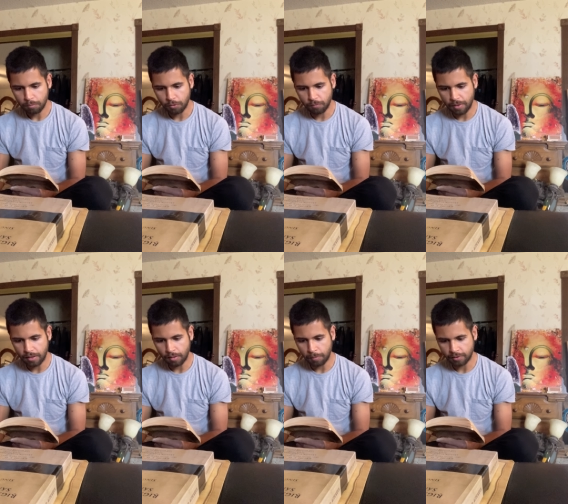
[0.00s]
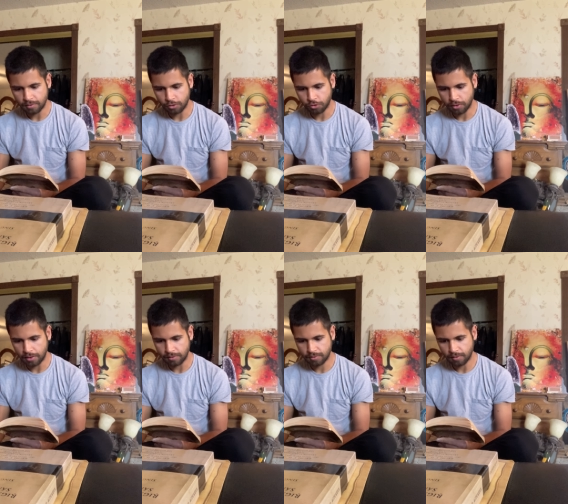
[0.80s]
Movement amongst the
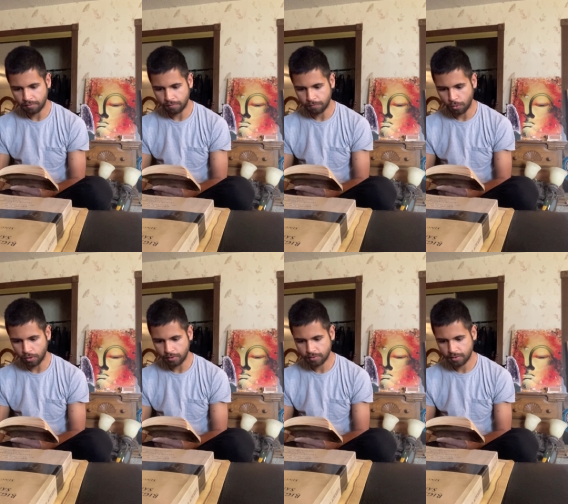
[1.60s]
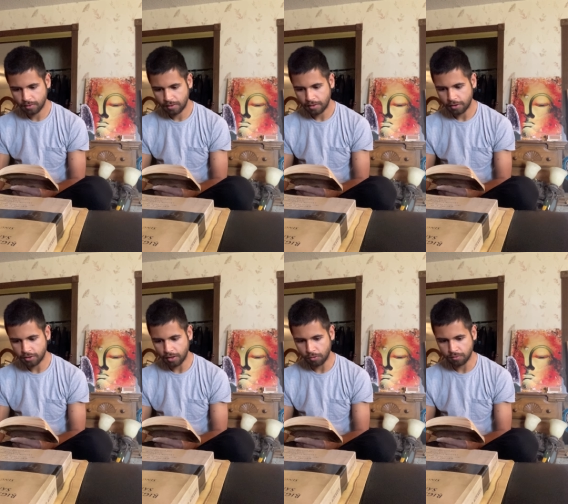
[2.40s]
trees of the forest
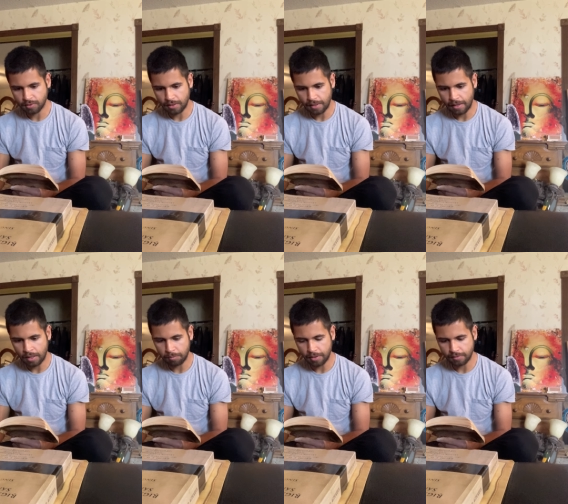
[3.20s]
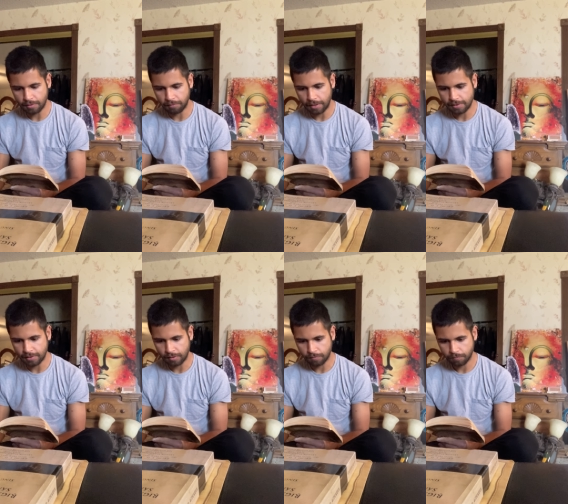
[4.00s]
shows that the enemy is
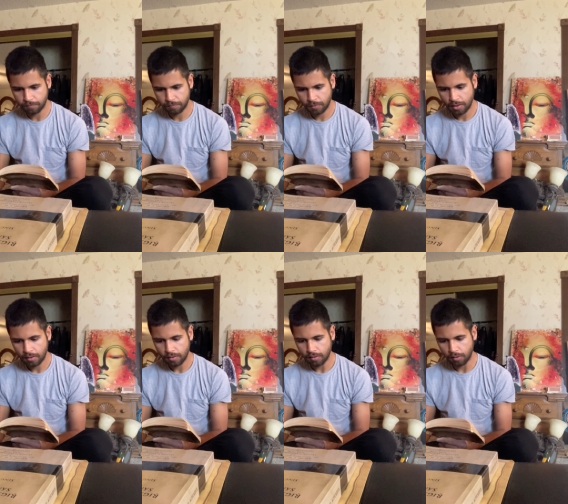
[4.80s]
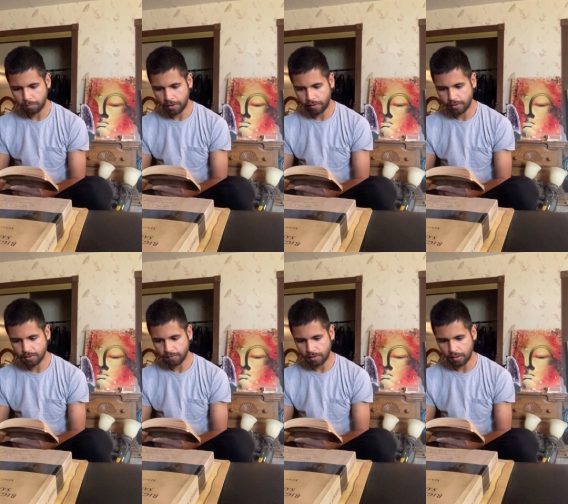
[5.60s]
advancing. The
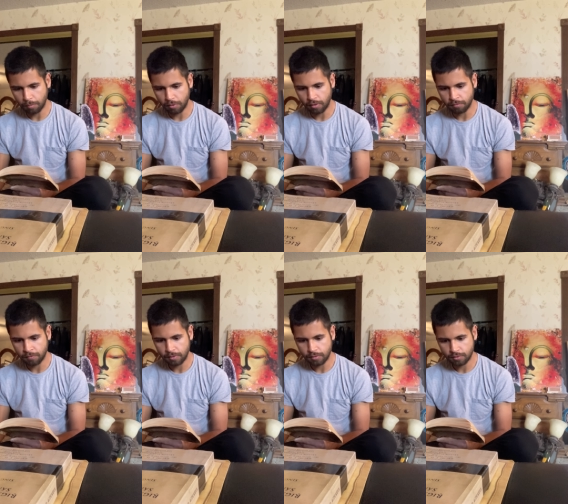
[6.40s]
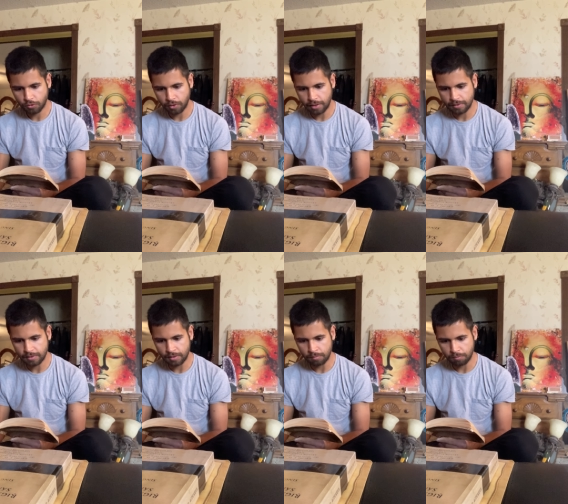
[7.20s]
appearance of a number of
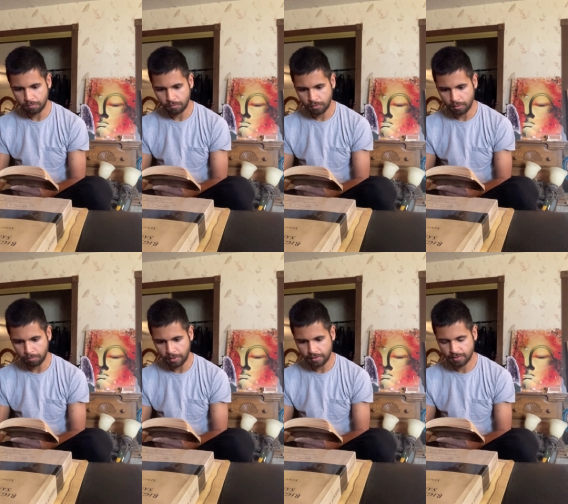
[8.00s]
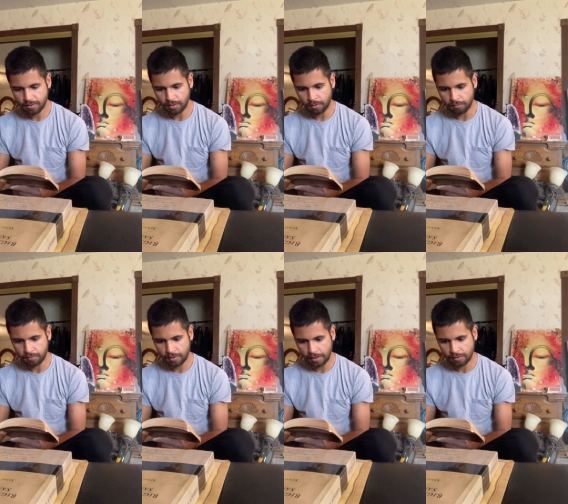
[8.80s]
screens and the midst of
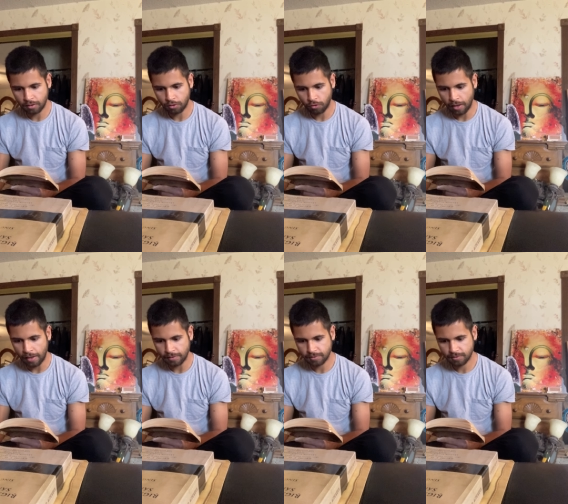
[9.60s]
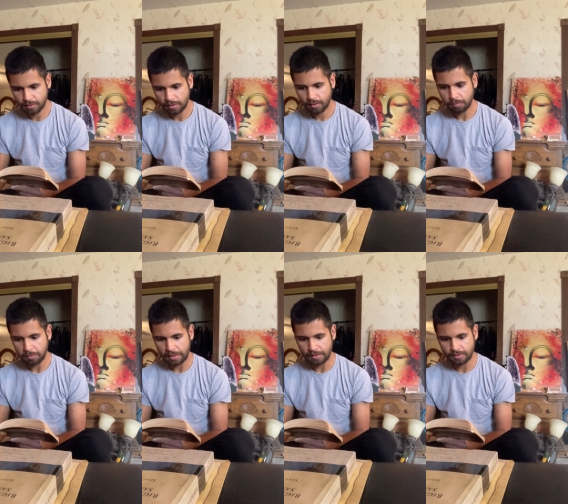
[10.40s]
thick grass
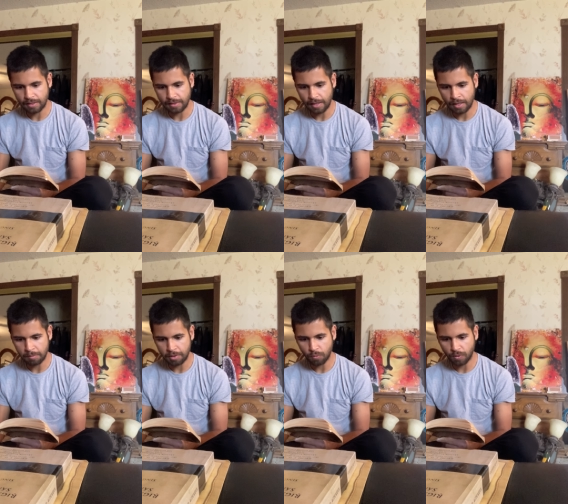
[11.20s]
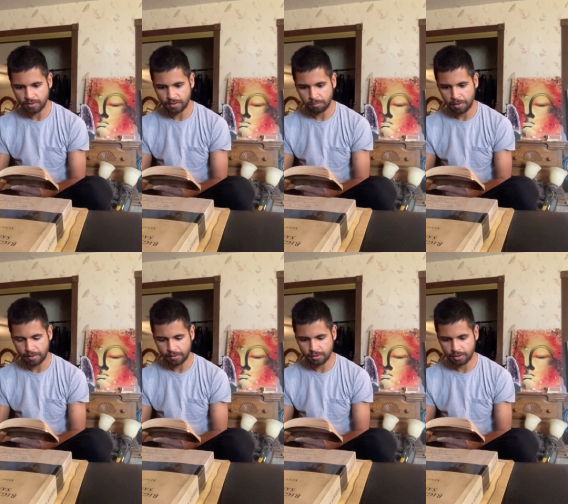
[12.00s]
means that the enemy wants to
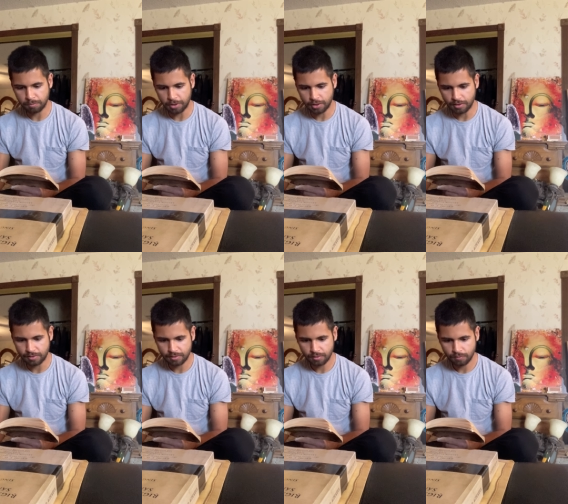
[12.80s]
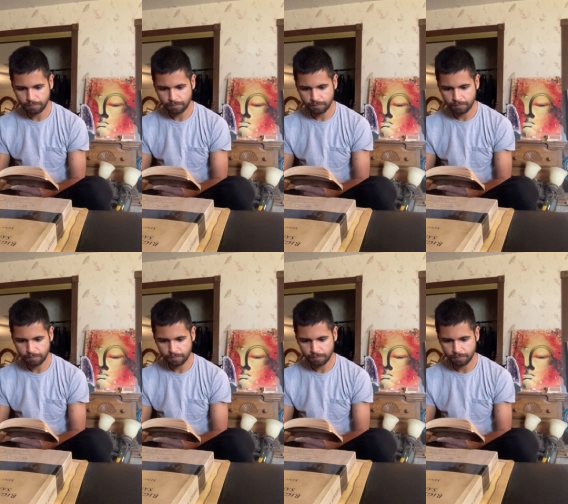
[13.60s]
make us suspicious.